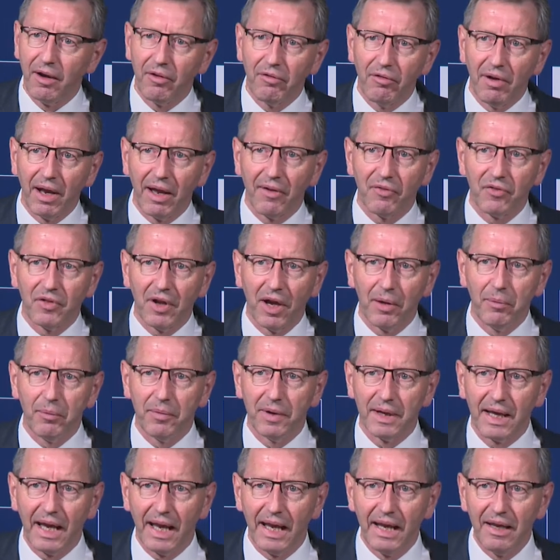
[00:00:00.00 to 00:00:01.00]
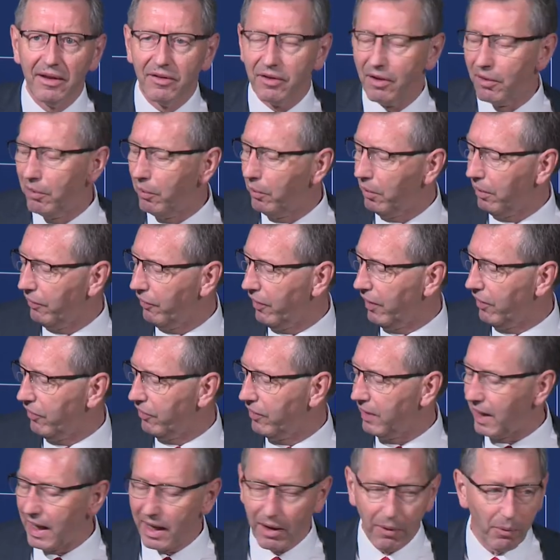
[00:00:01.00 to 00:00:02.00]
don't really have time to get into all of
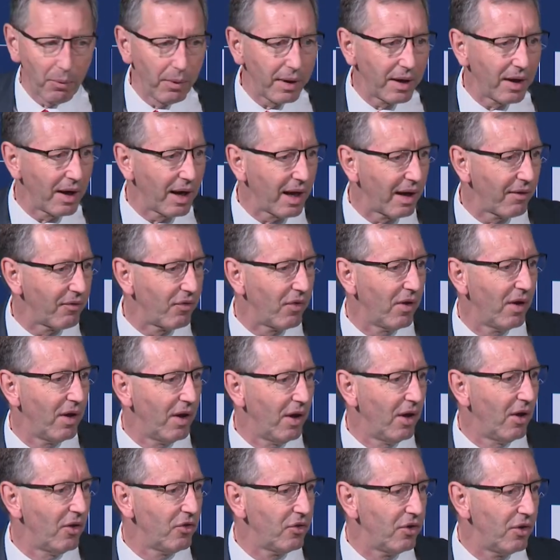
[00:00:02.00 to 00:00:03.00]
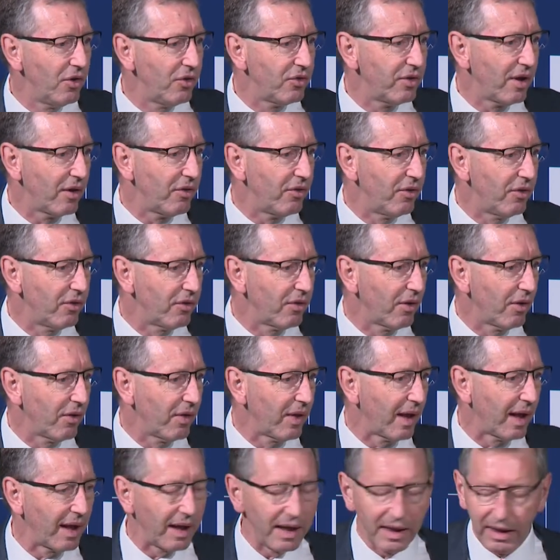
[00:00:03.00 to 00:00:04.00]
those now. We're going to have two sessions on
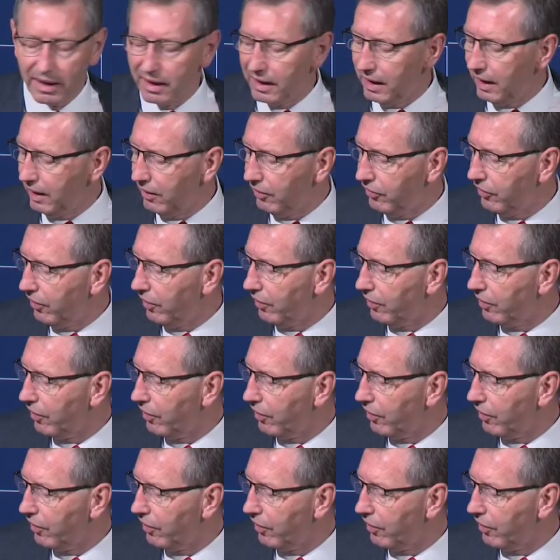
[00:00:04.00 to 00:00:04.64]
that in due